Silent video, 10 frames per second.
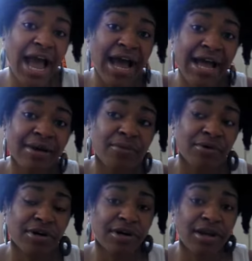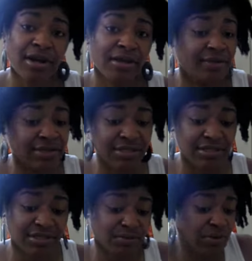I would, this
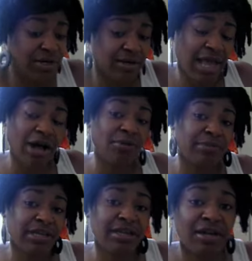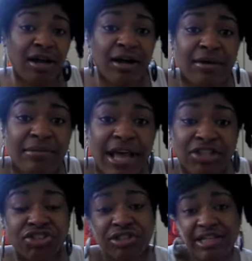is what helped me um,
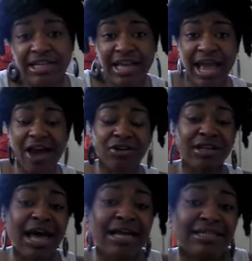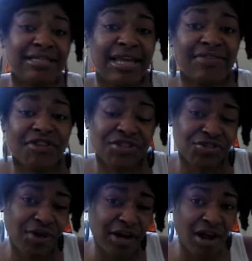actually out a lot to take the
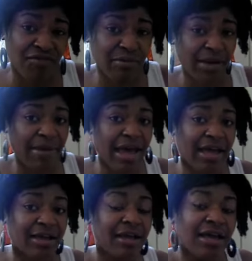strain off of my back.